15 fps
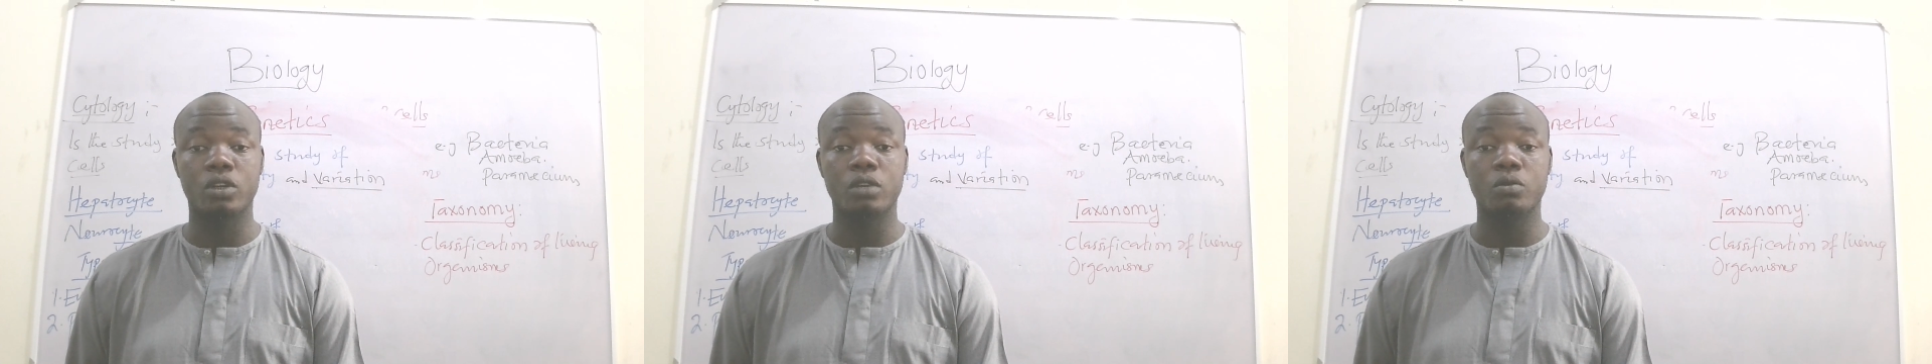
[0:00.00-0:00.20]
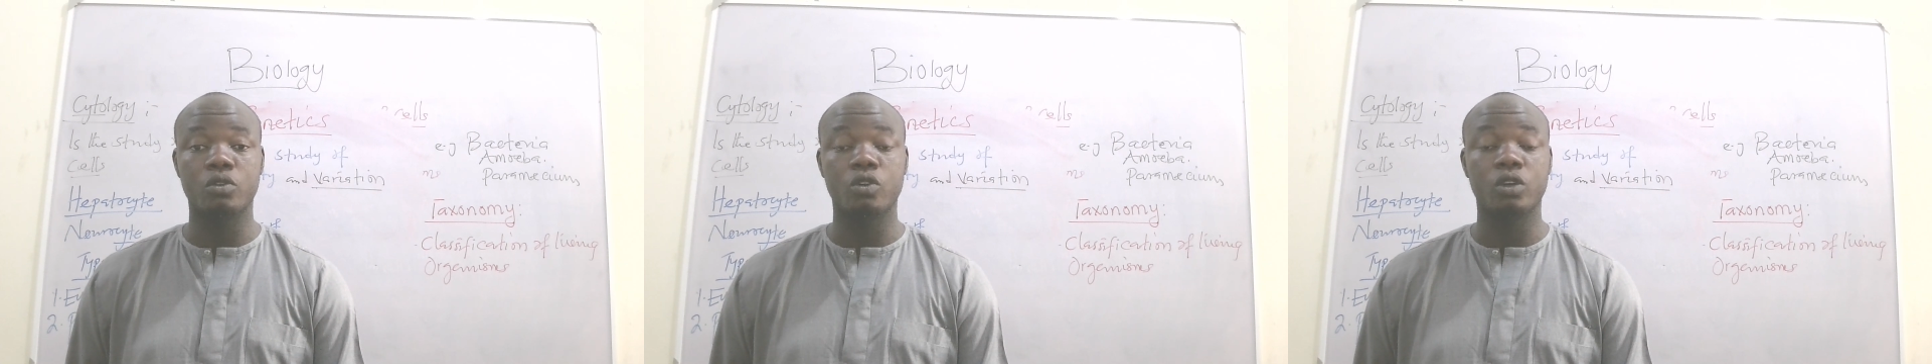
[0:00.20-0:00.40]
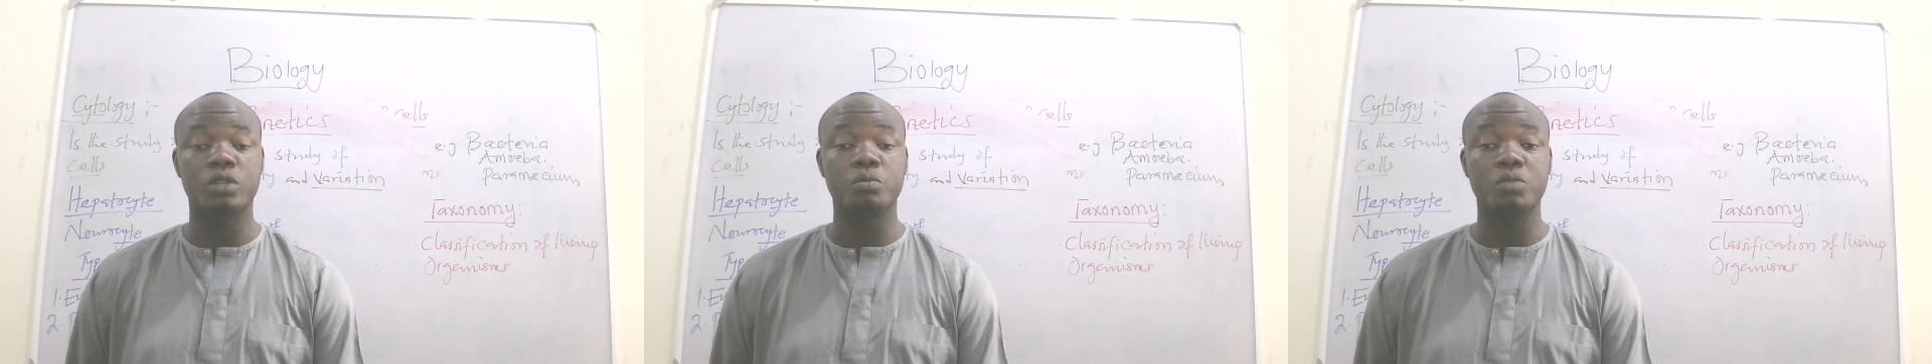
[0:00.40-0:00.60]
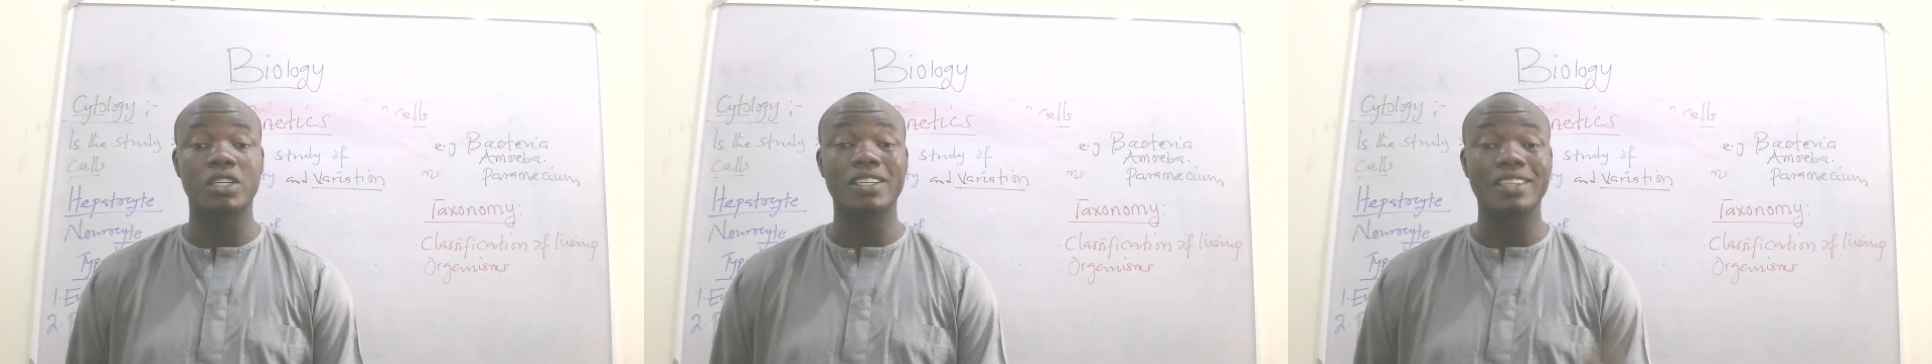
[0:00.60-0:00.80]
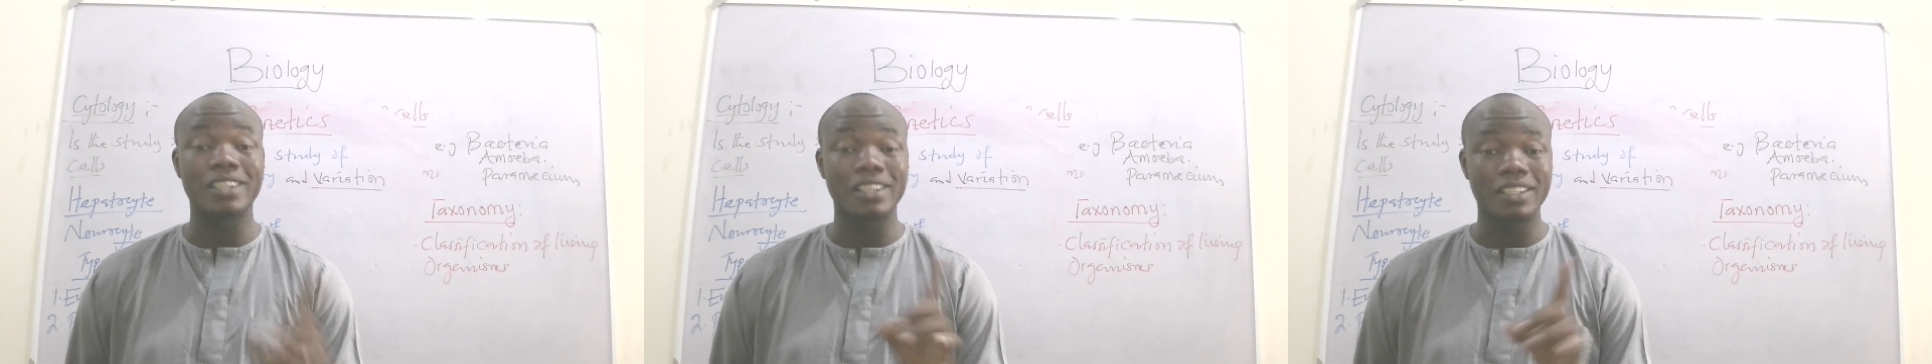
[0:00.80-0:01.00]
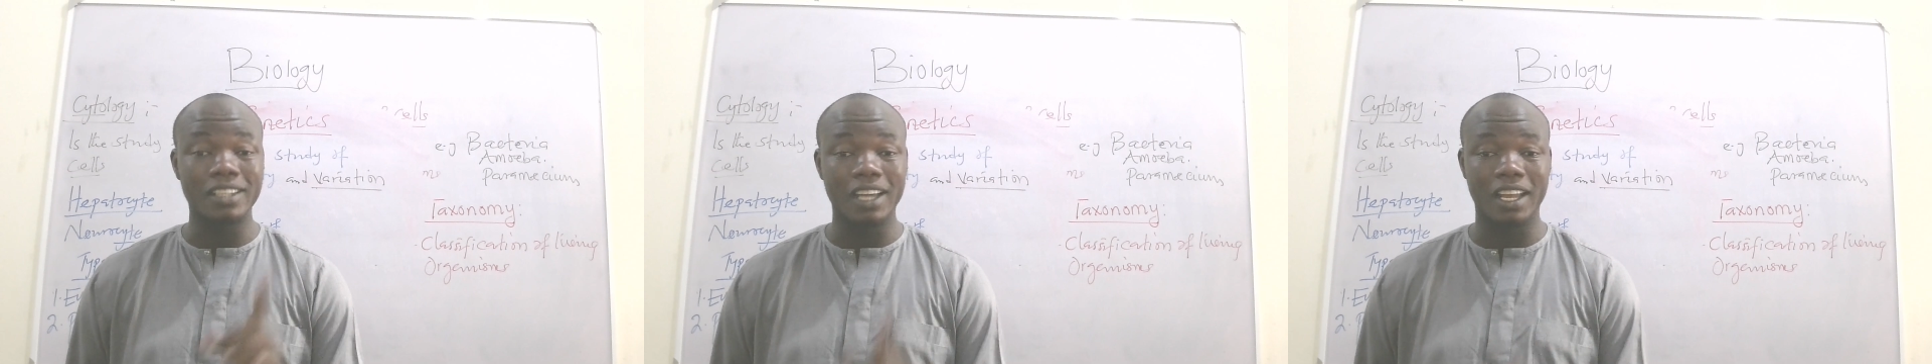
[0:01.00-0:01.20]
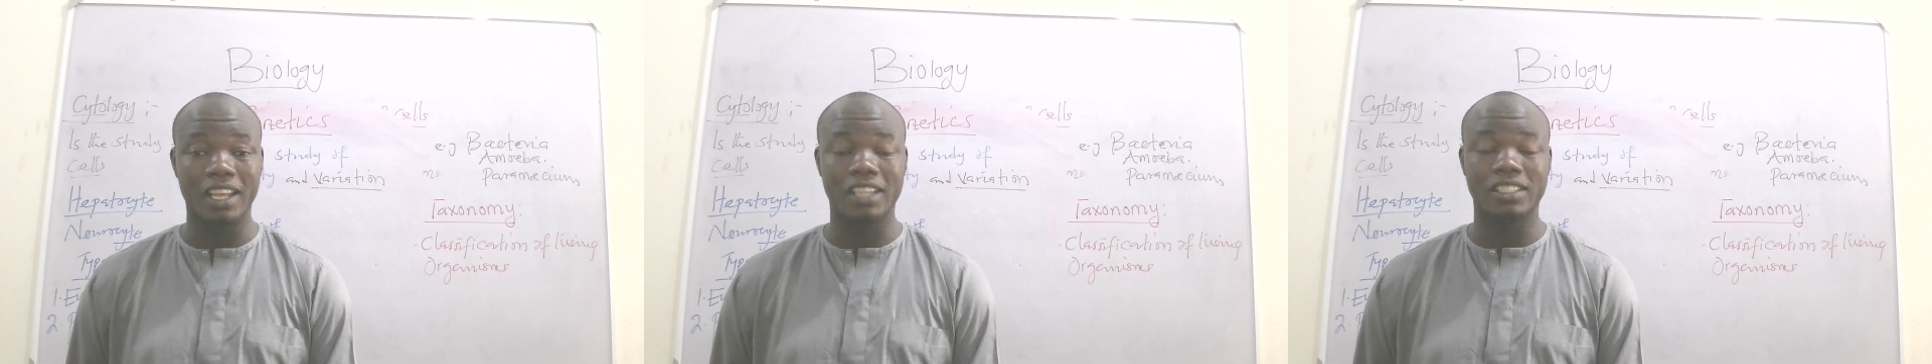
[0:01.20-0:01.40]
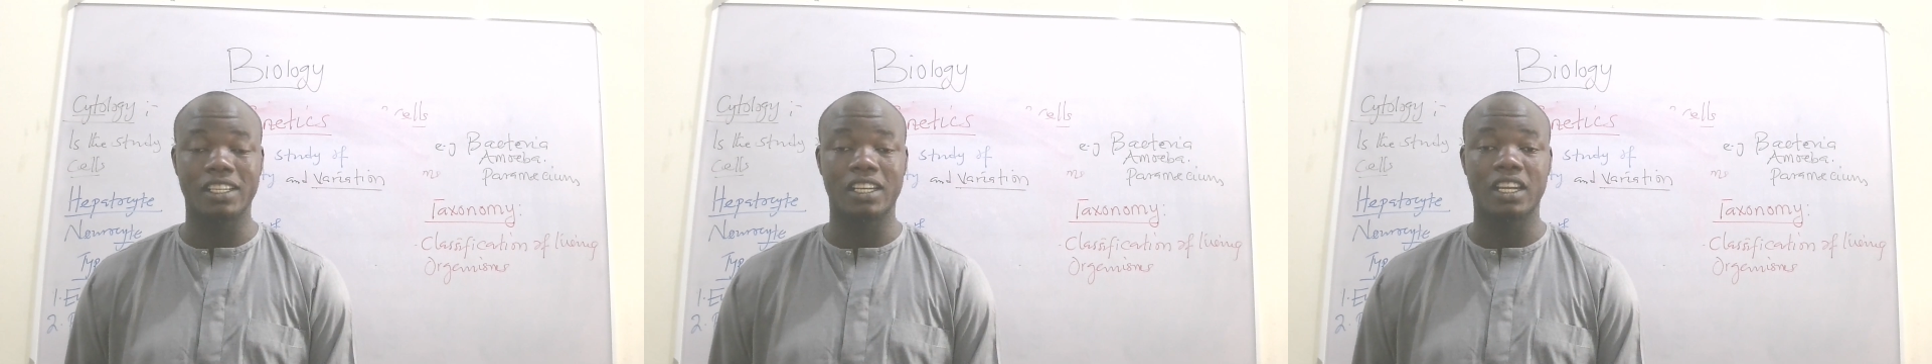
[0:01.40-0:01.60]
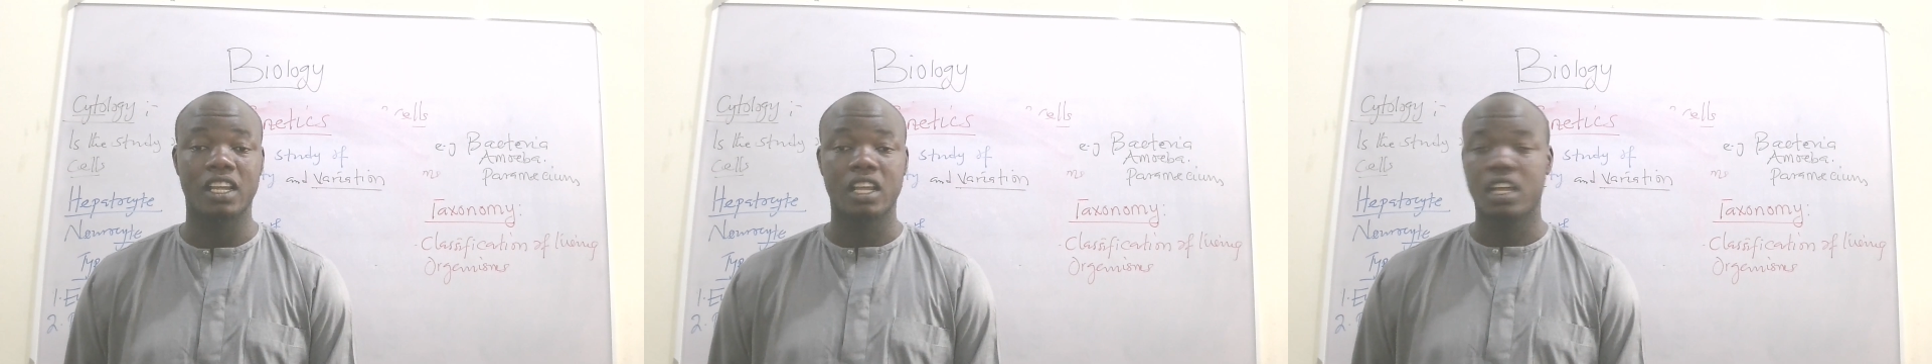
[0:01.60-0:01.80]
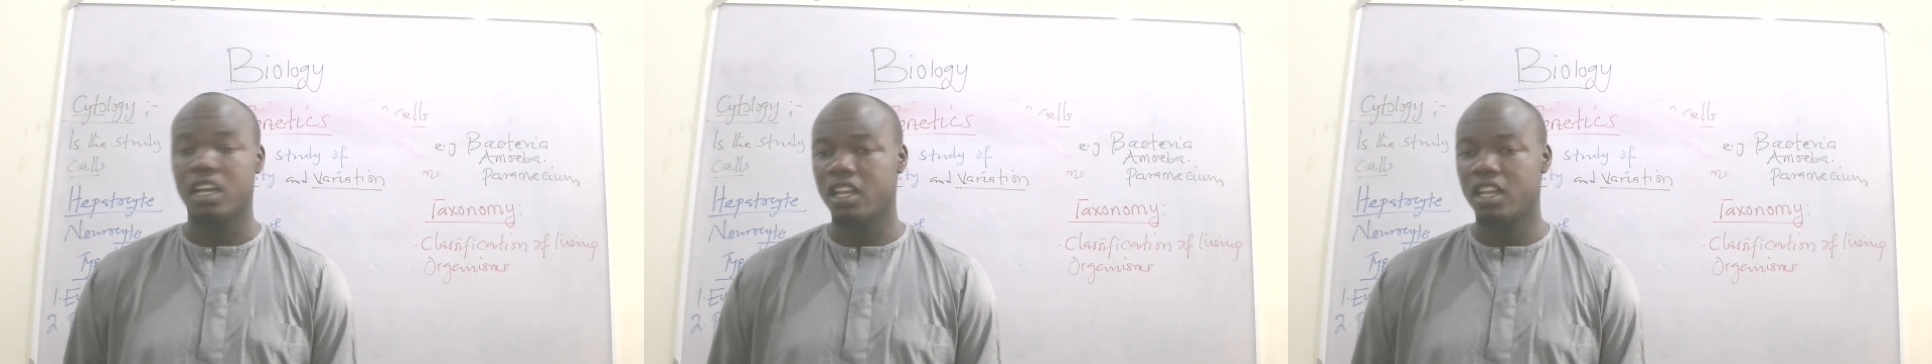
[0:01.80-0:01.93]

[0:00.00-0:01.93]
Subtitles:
will not be intelligent.